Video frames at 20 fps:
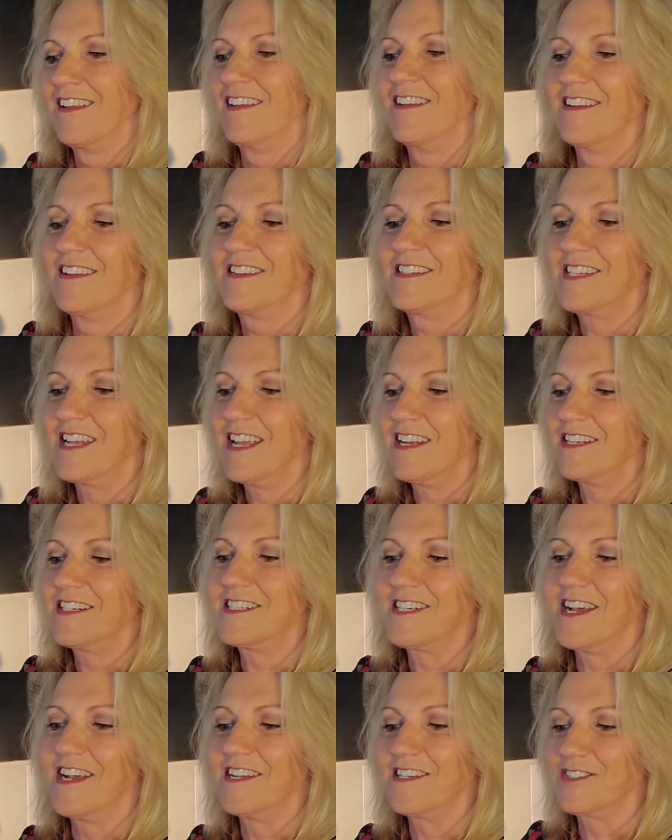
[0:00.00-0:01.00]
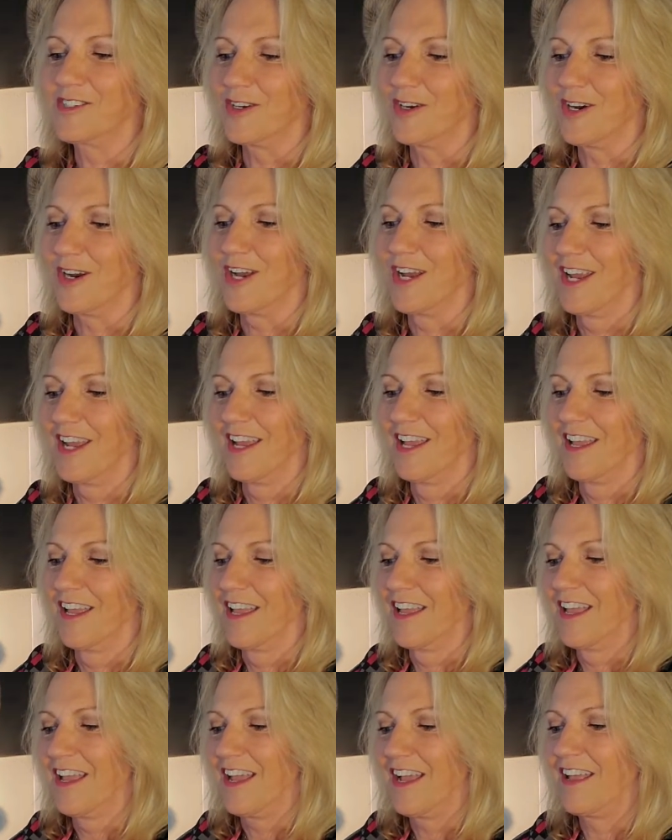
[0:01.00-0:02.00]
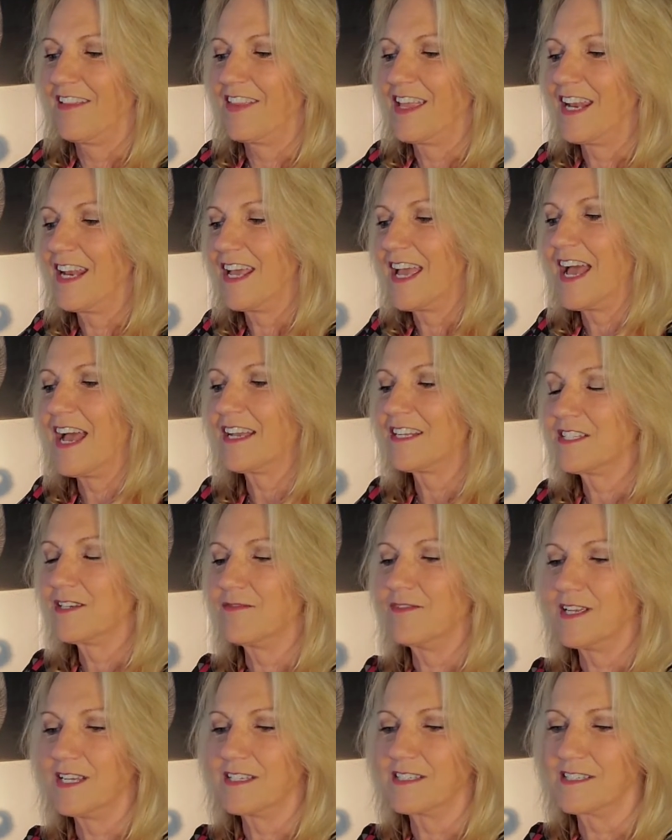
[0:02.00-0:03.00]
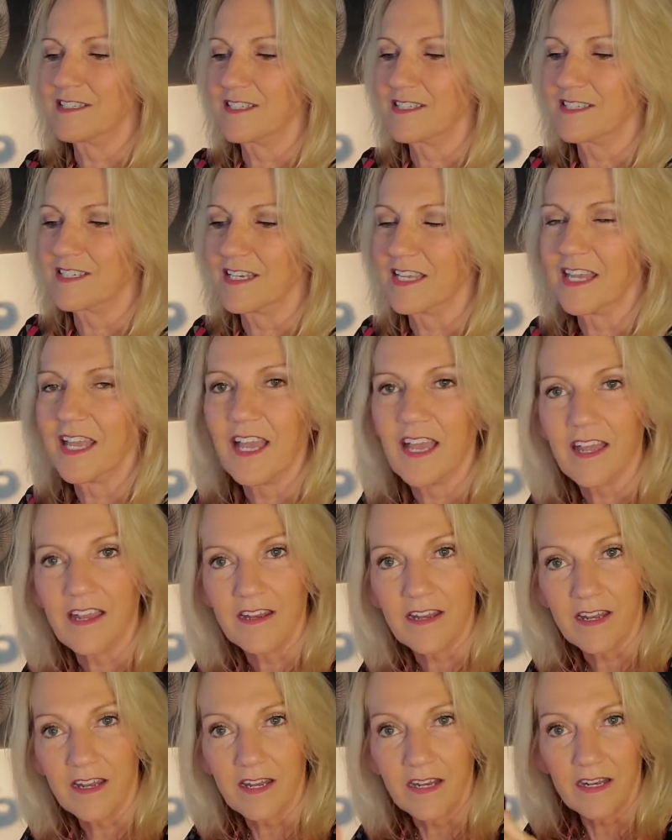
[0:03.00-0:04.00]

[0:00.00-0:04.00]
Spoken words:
sanitizer. And that activates this again.